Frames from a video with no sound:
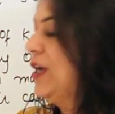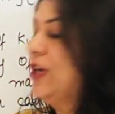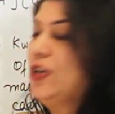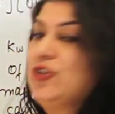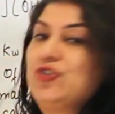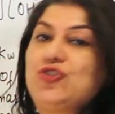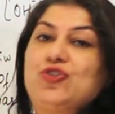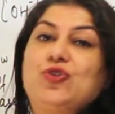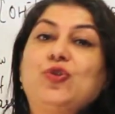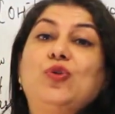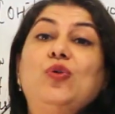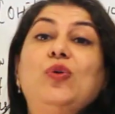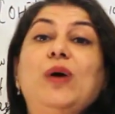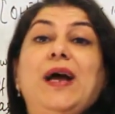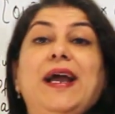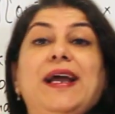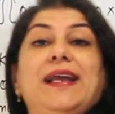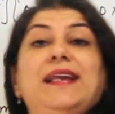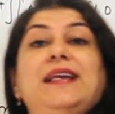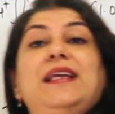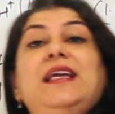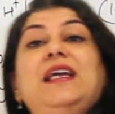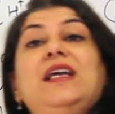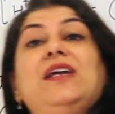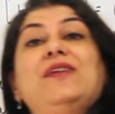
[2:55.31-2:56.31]
So
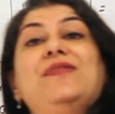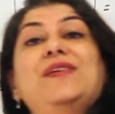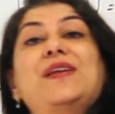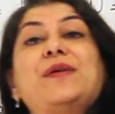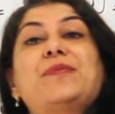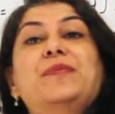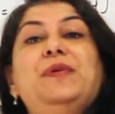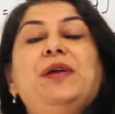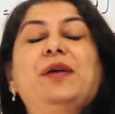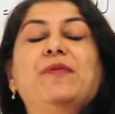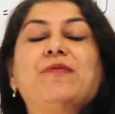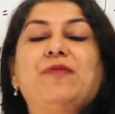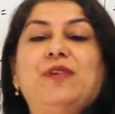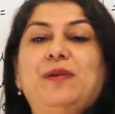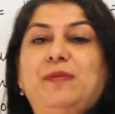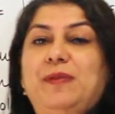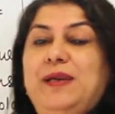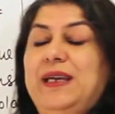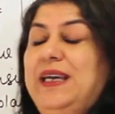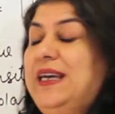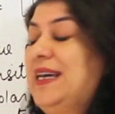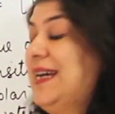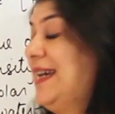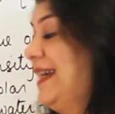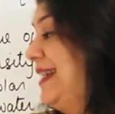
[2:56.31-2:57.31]
an equilibrium will
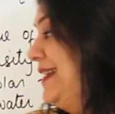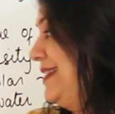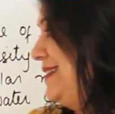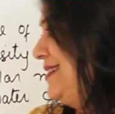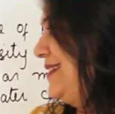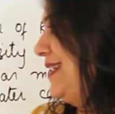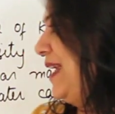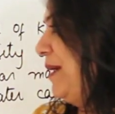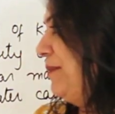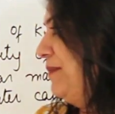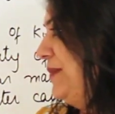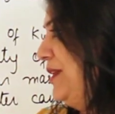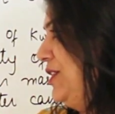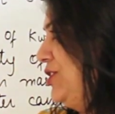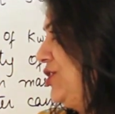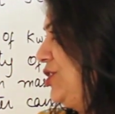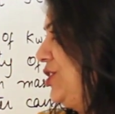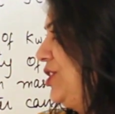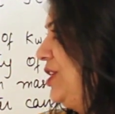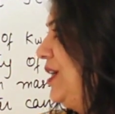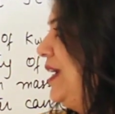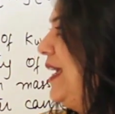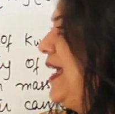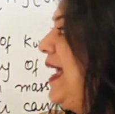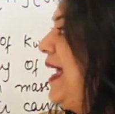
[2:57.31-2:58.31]
be established.